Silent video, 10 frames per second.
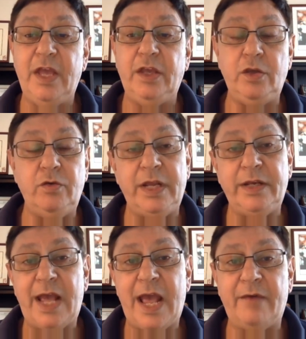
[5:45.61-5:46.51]
You need
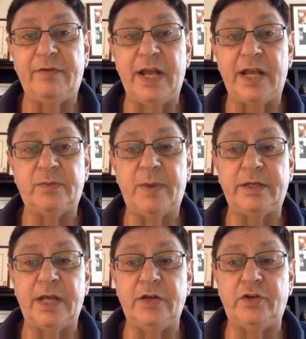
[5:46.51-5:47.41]
to have an
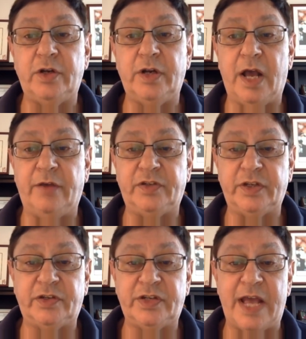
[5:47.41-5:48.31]
expectation of
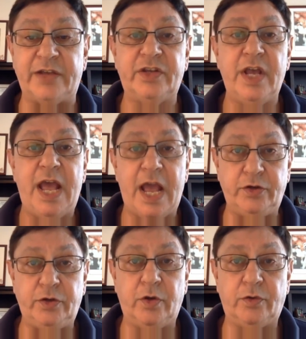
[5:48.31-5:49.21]
success as
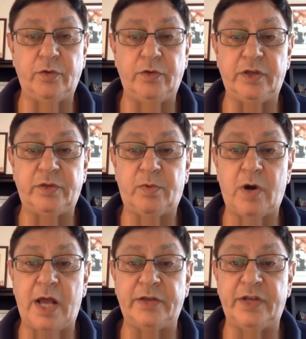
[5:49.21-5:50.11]
you go through this
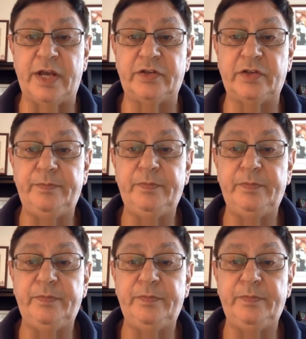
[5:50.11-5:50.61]
process.